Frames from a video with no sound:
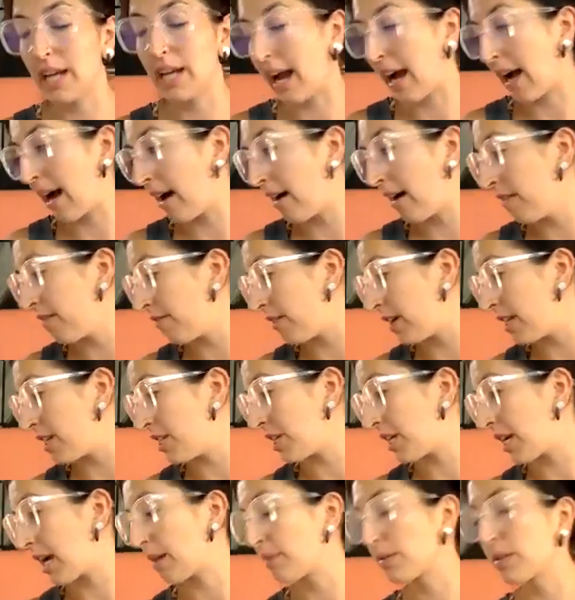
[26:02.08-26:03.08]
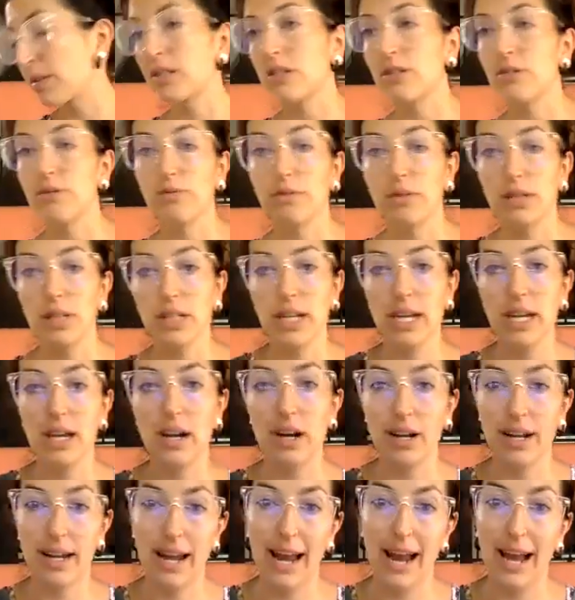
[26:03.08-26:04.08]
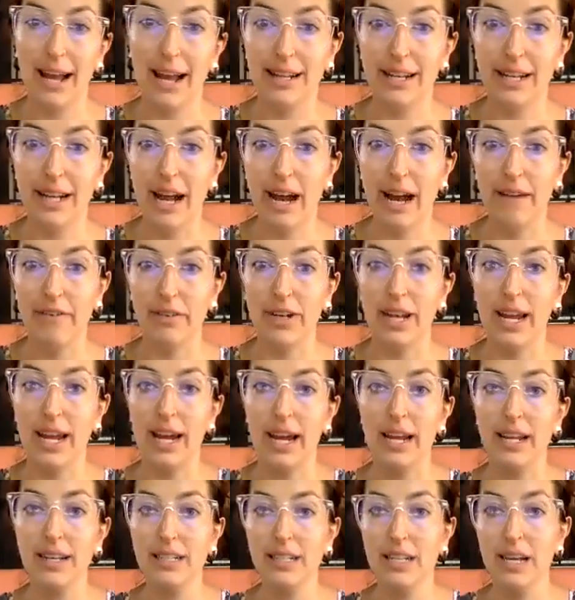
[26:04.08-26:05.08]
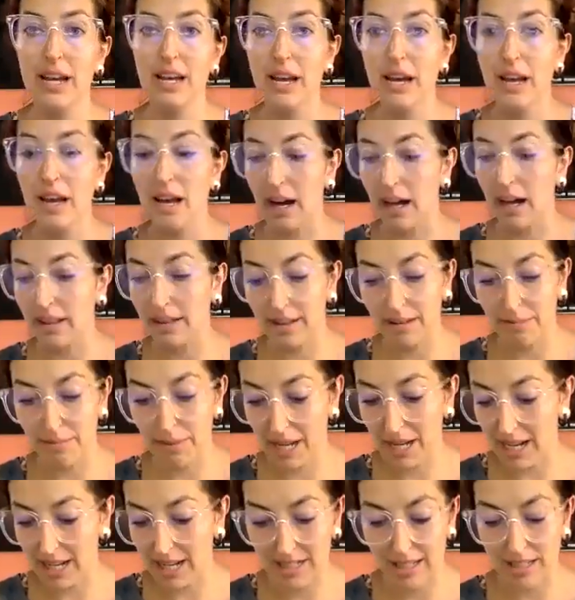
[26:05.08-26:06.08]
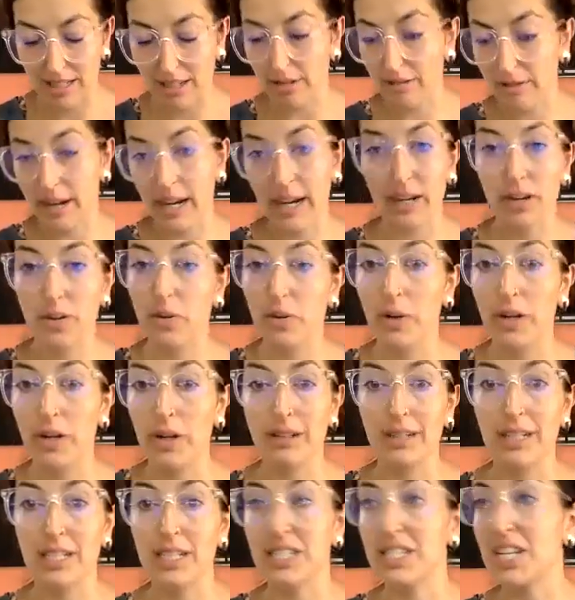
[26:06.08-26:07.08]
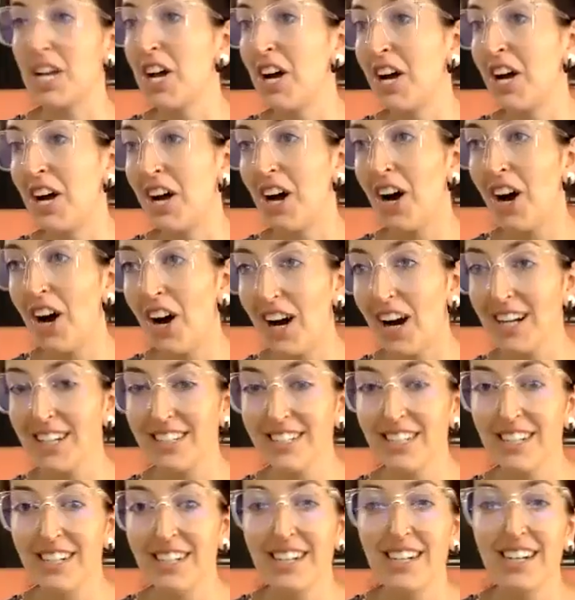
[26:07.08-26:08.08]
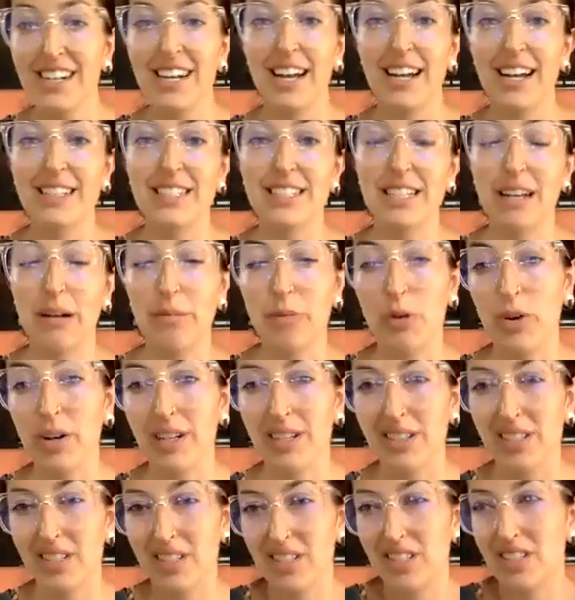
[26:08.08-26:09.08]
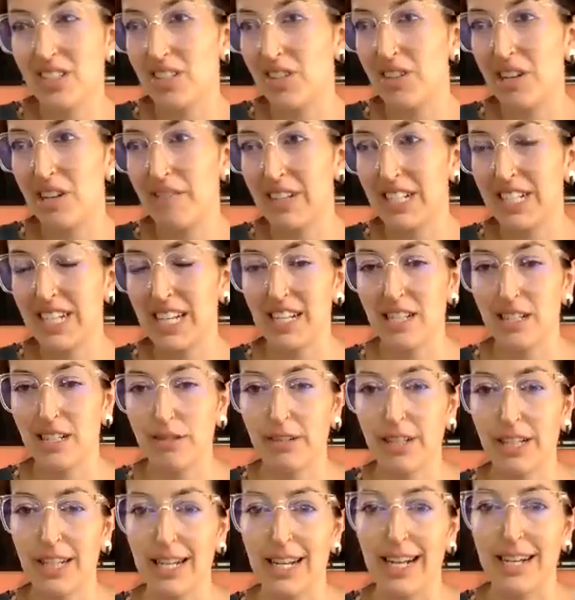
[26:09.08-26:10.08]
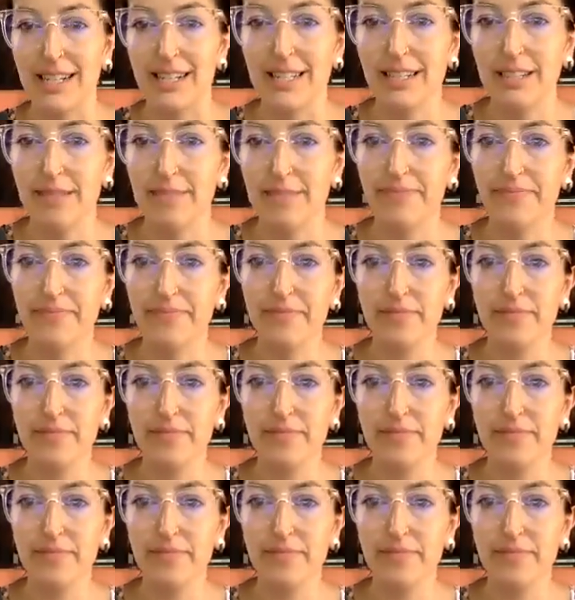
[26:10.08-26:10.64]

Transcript: tool to have. Veggie capsules are really handy to have on hand, because oregano oil is hot, and some oils just don't even taste really nice.